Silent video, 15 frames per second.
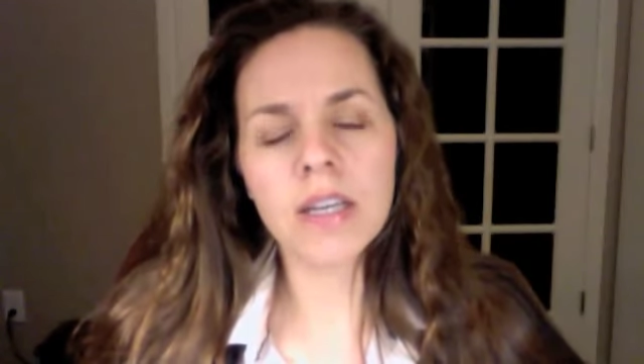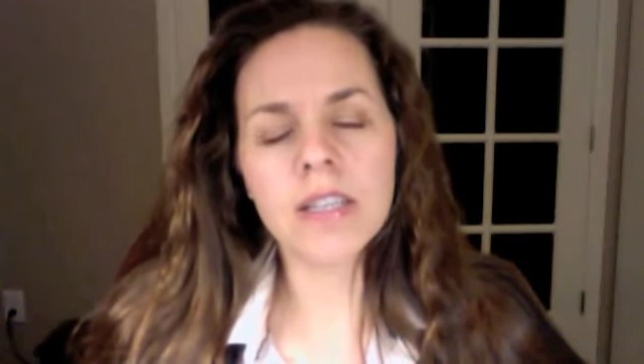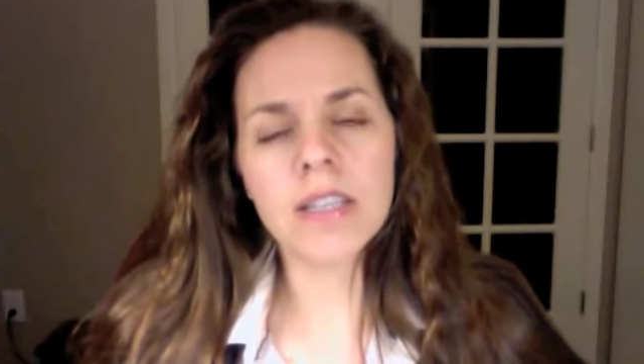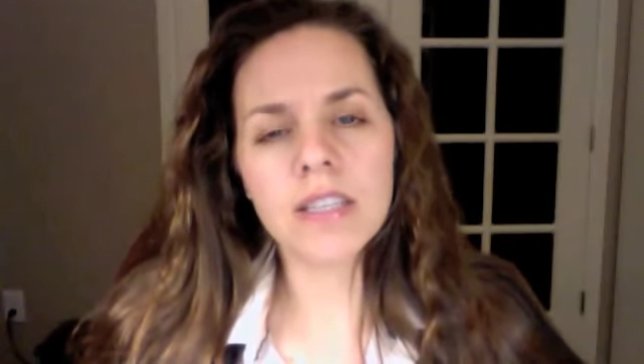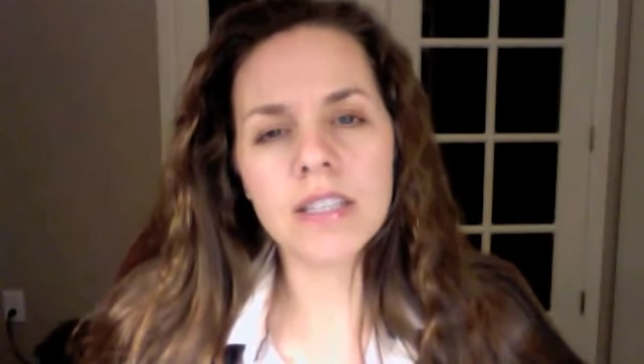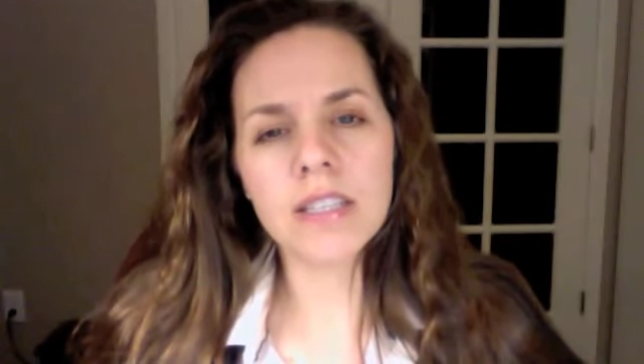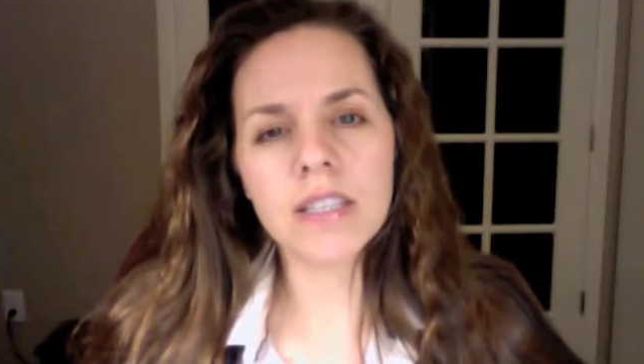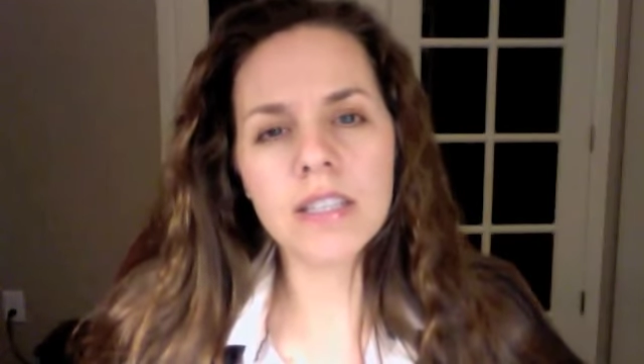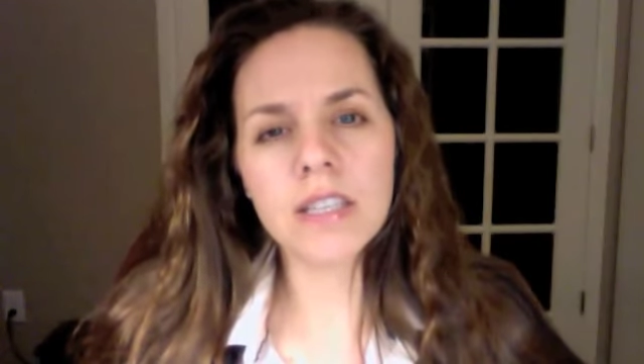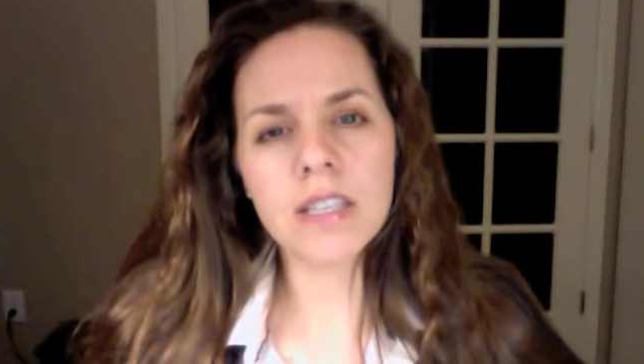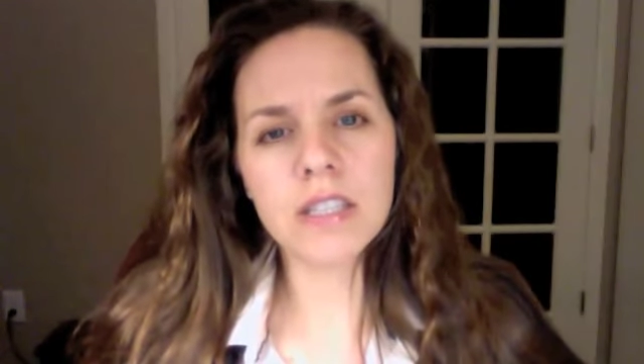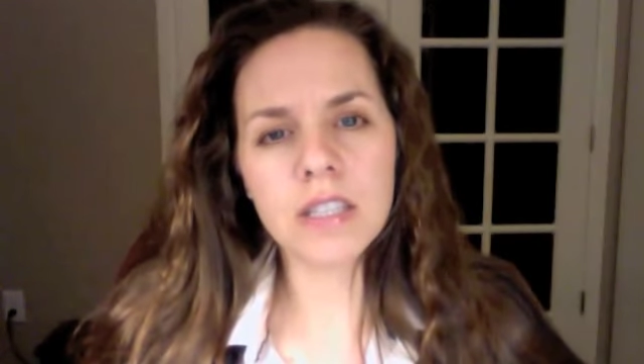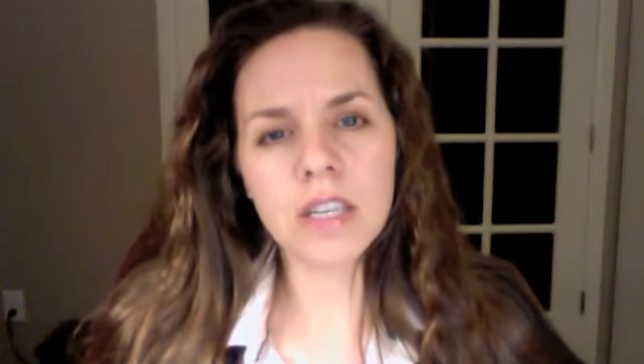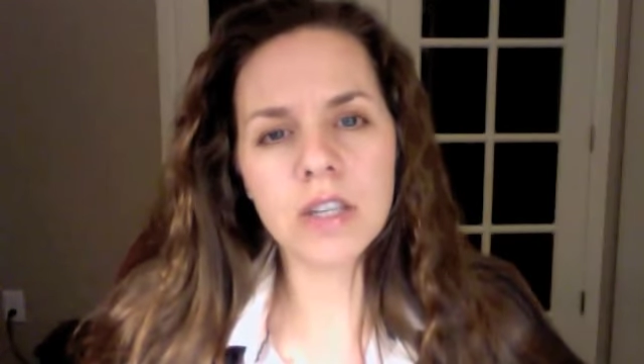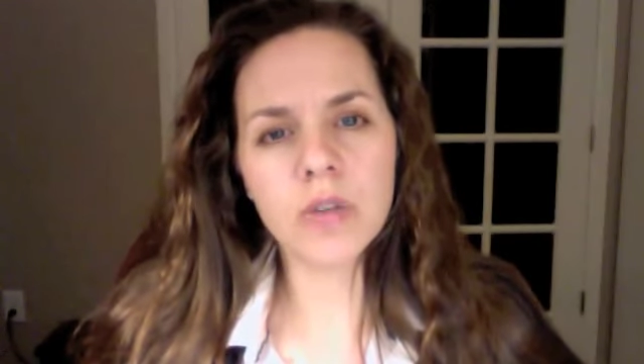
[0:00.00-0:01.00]
This is
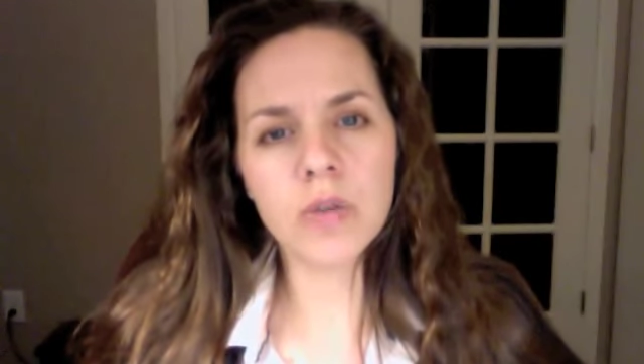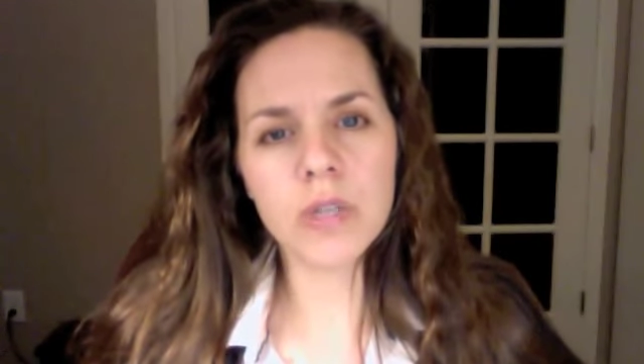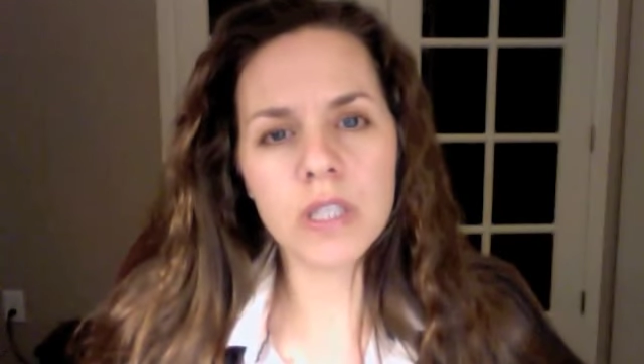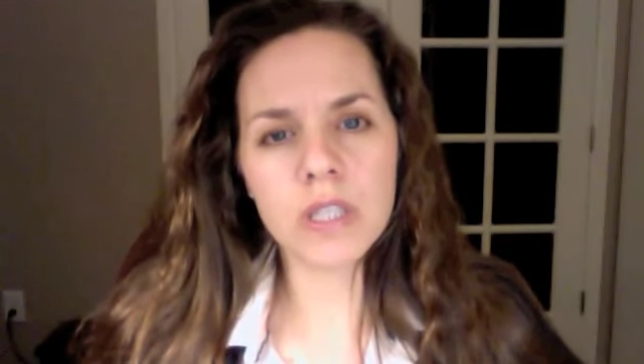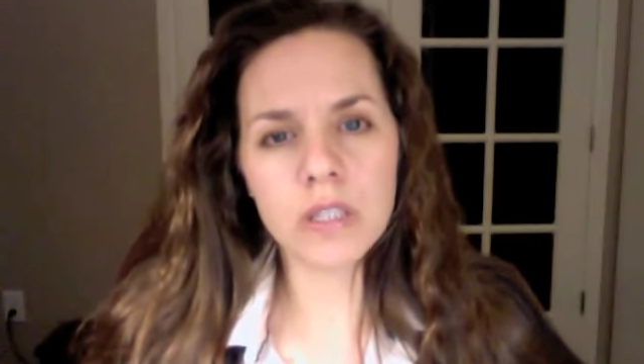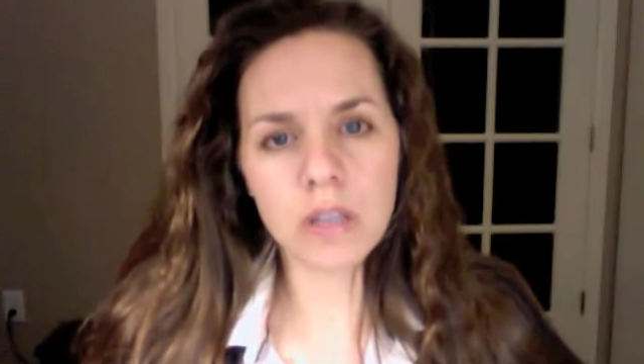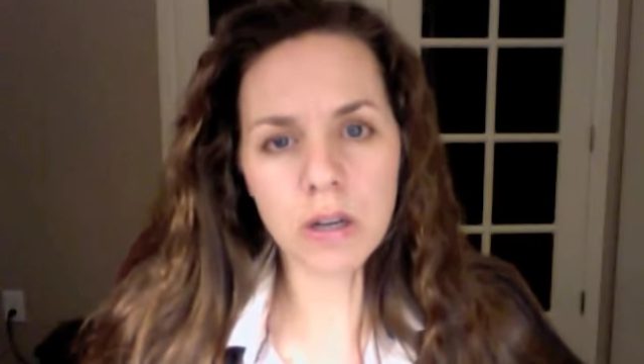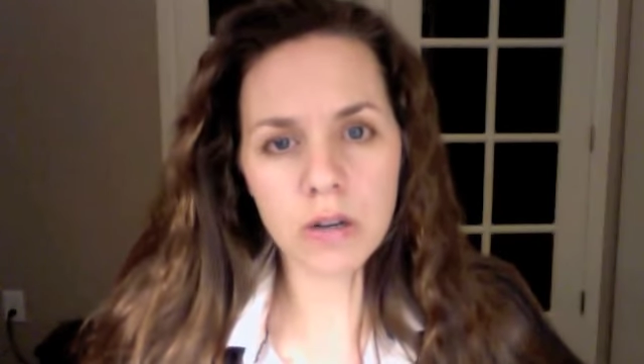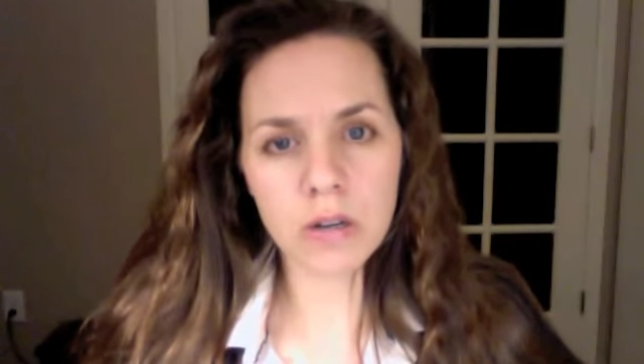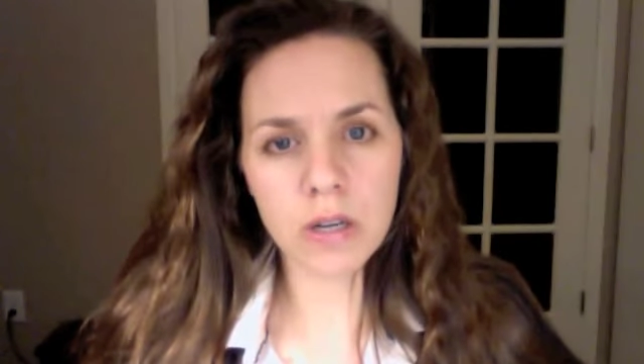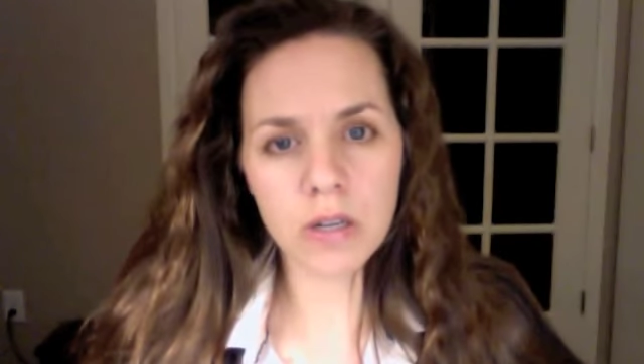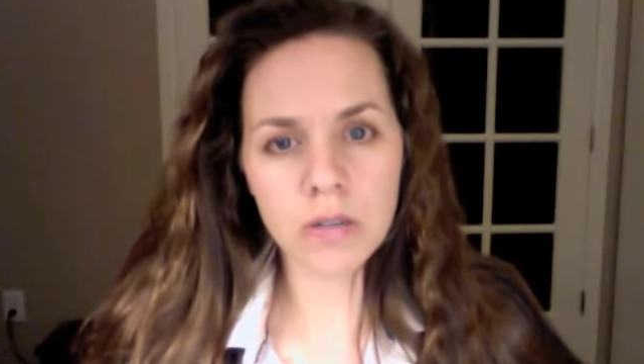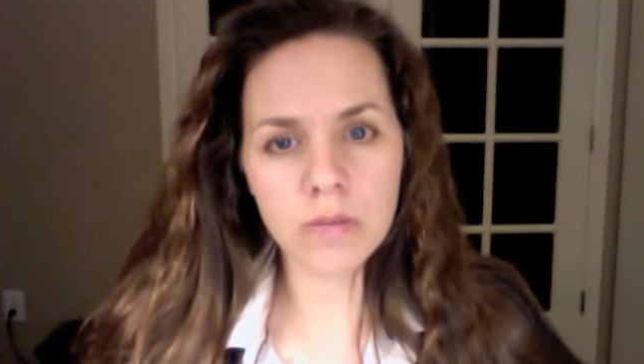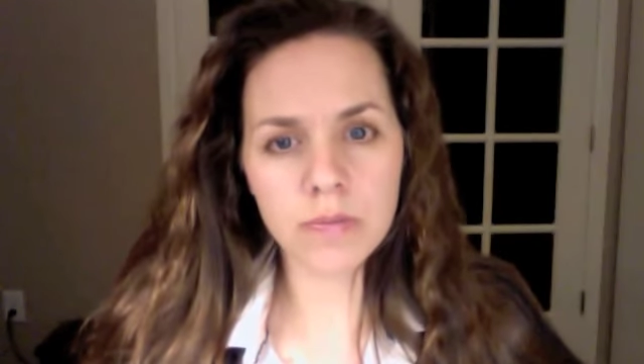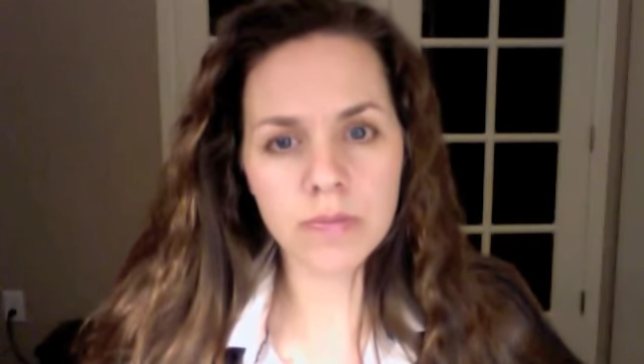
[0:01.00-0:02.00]
continuous sorrow.